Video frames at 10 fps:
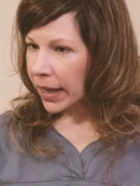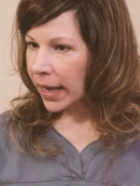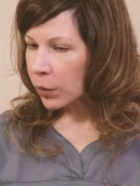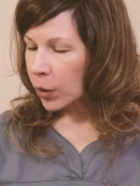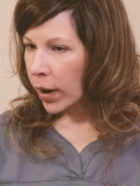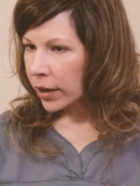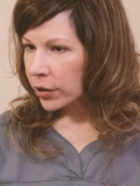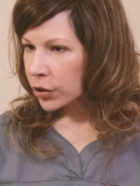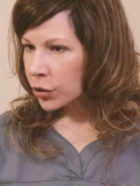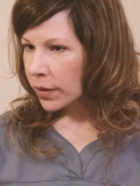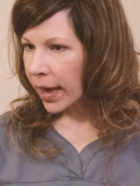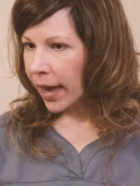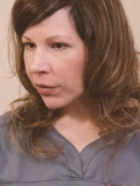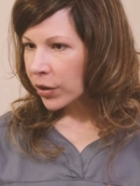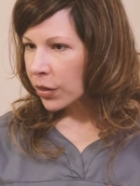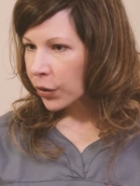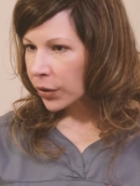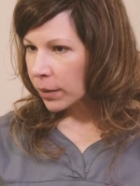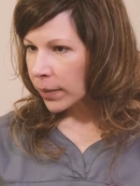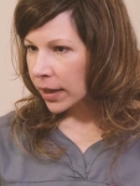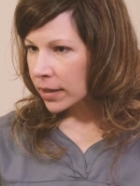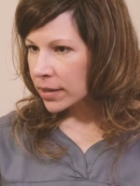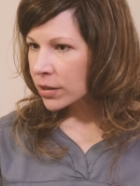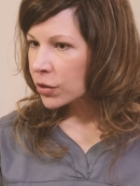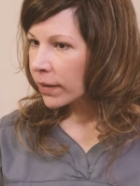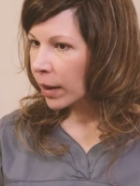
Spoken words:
and we want her to do that every 30 minutes until